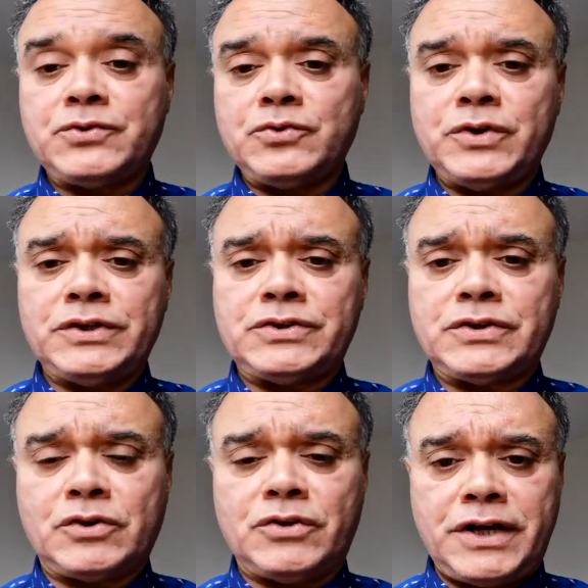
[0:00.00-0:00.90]
through
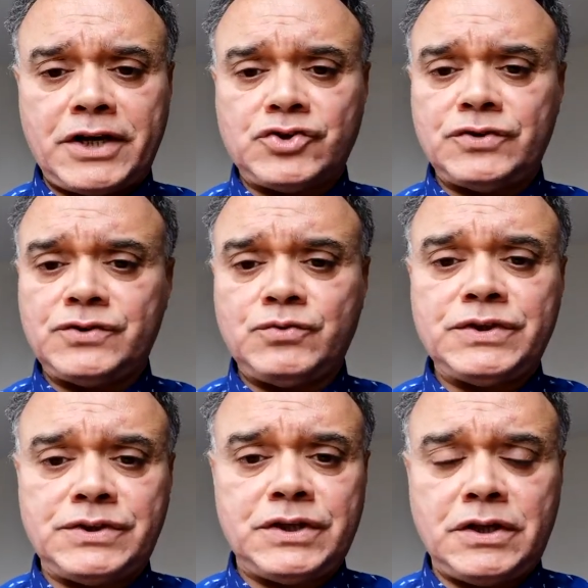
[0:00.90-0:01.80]
its connections
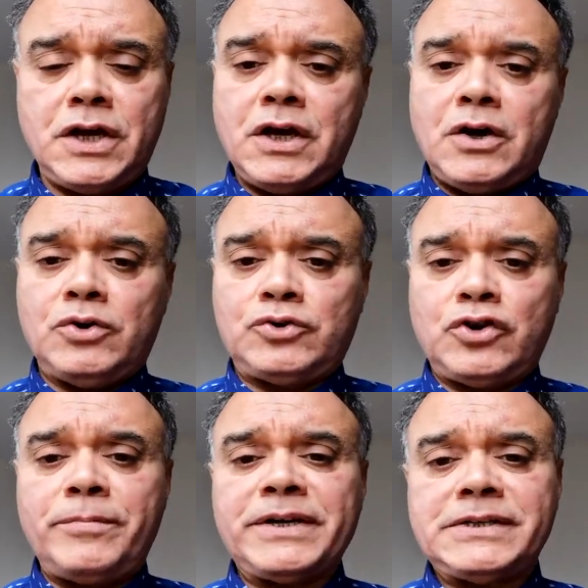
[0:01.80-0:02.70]
with the
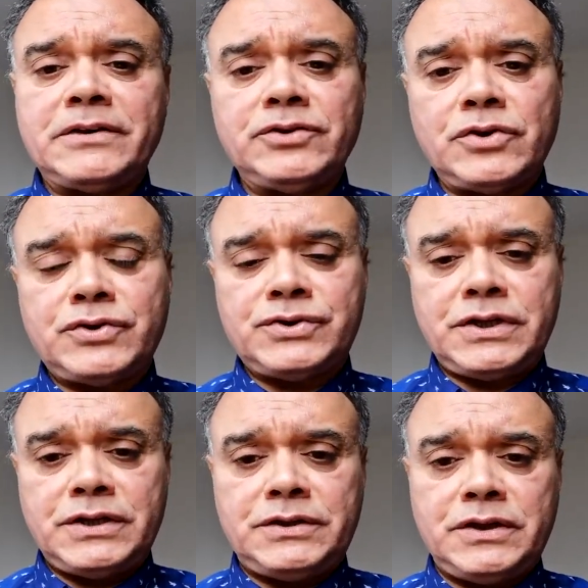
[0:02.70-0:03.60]
autonomic centers
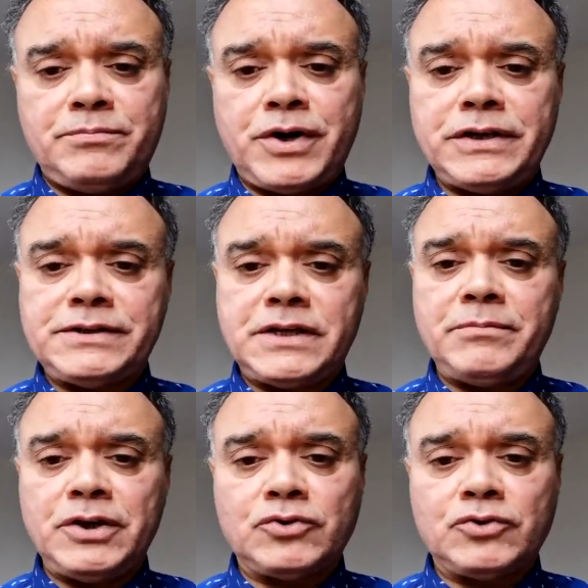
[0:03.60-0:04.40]
in the brainstem,